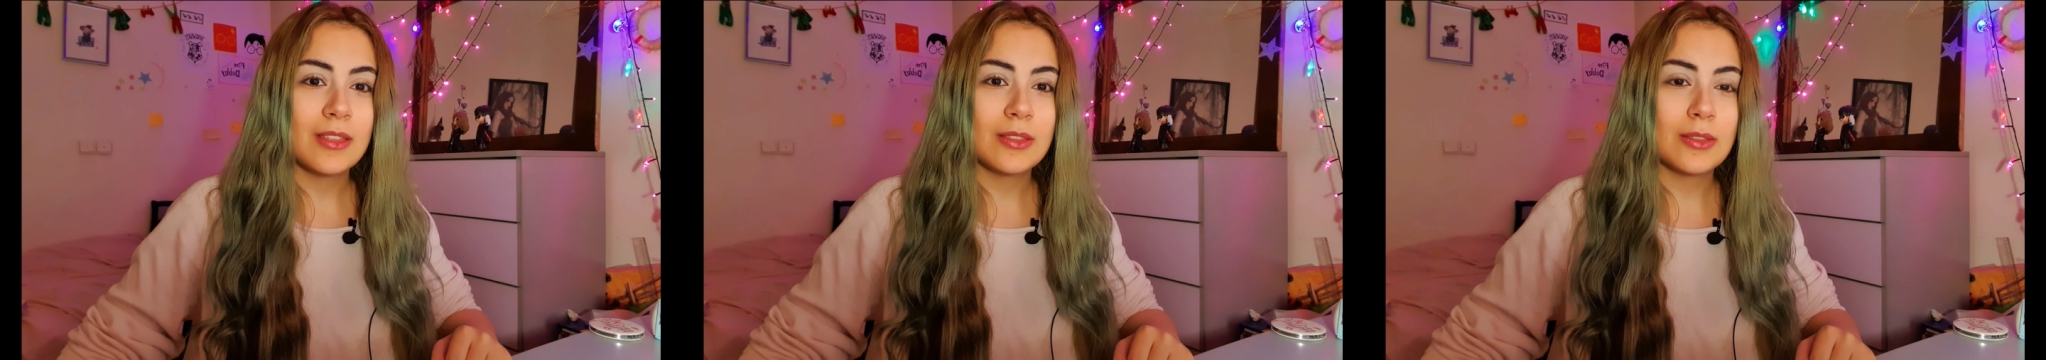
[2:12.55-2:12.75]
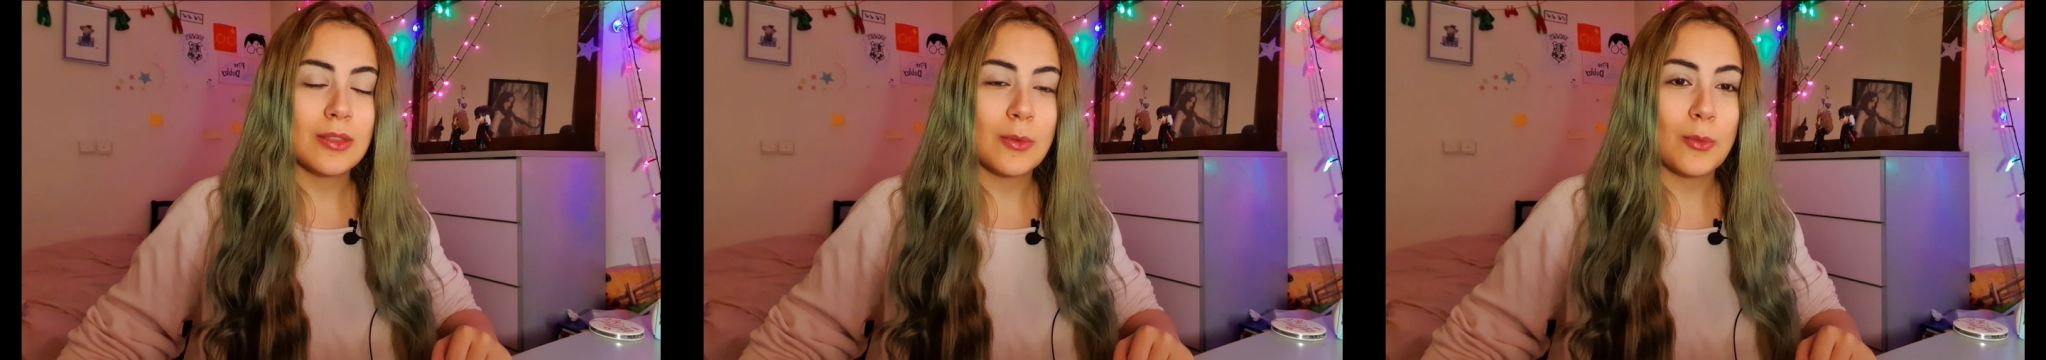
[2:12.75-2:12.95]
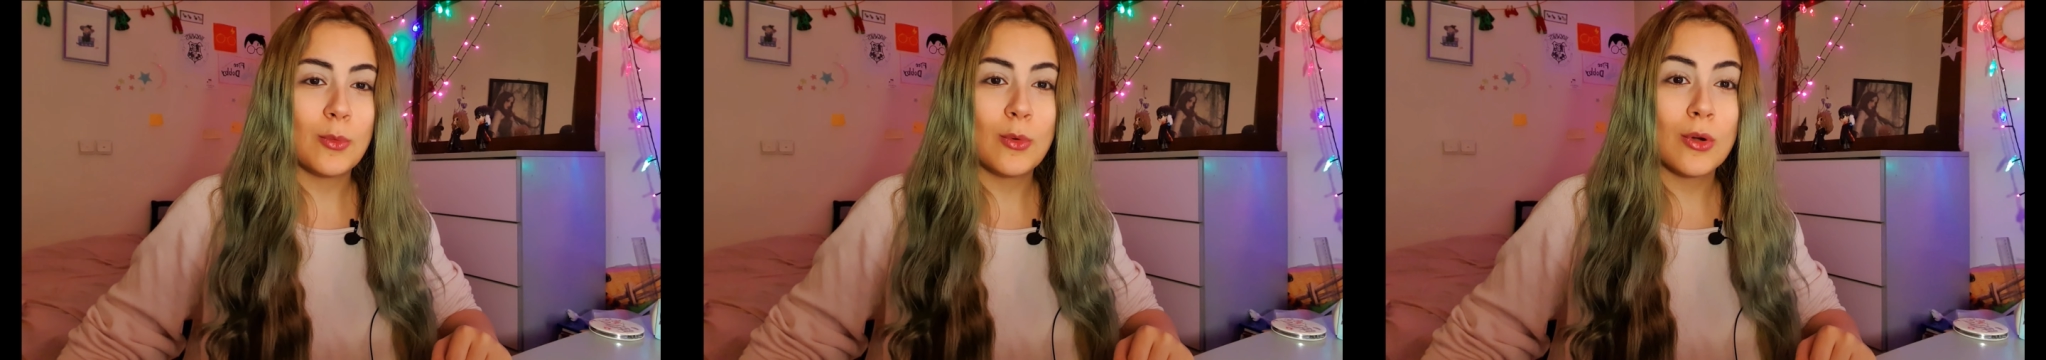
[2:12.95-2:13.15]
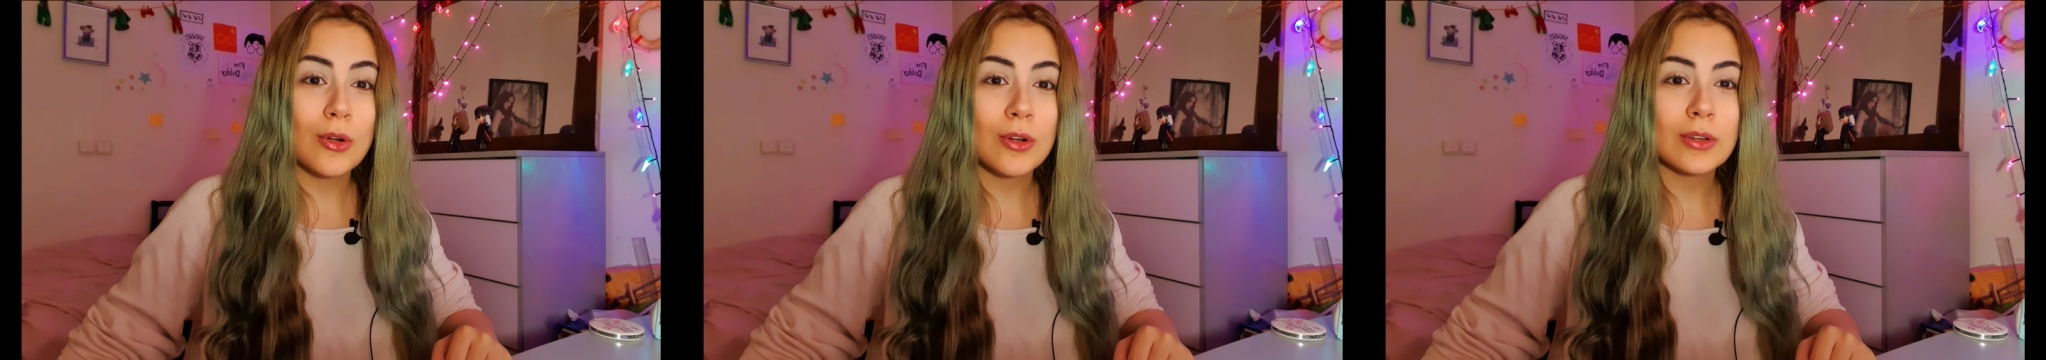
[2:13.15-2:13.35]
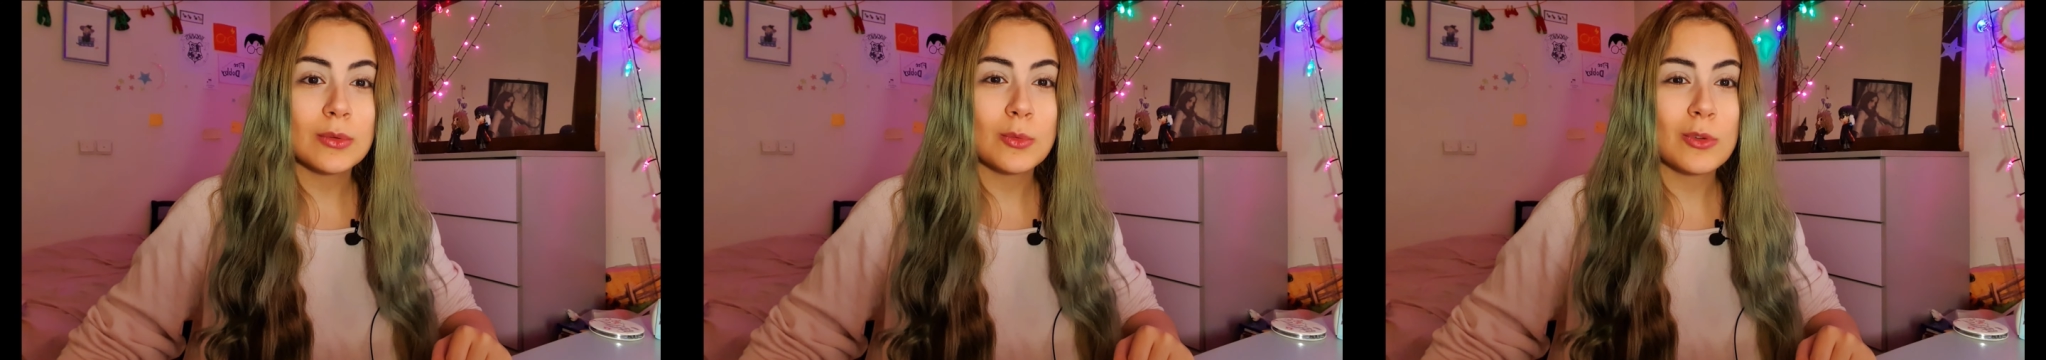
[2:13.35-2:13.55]
the
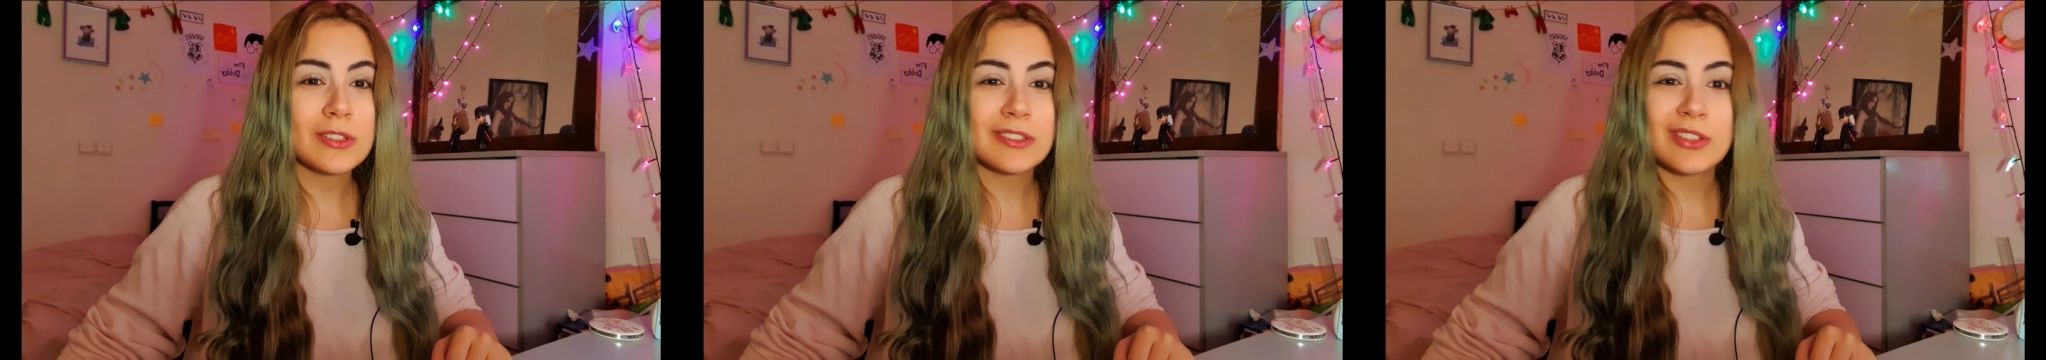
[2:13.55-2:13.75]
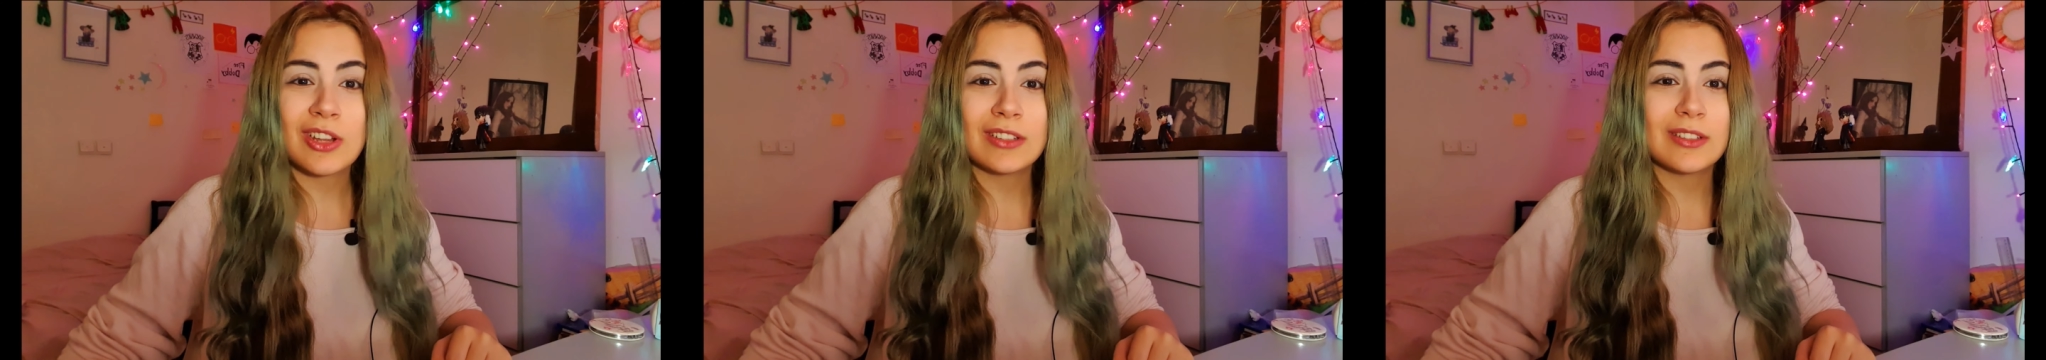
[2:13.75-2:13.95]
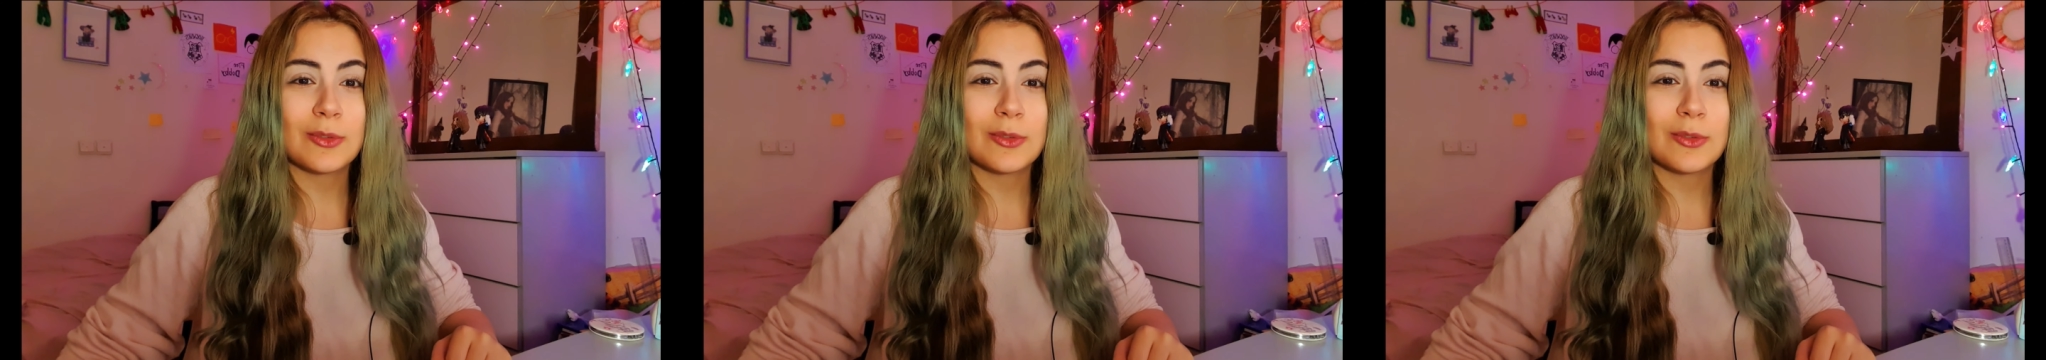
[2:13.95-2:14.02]
world was not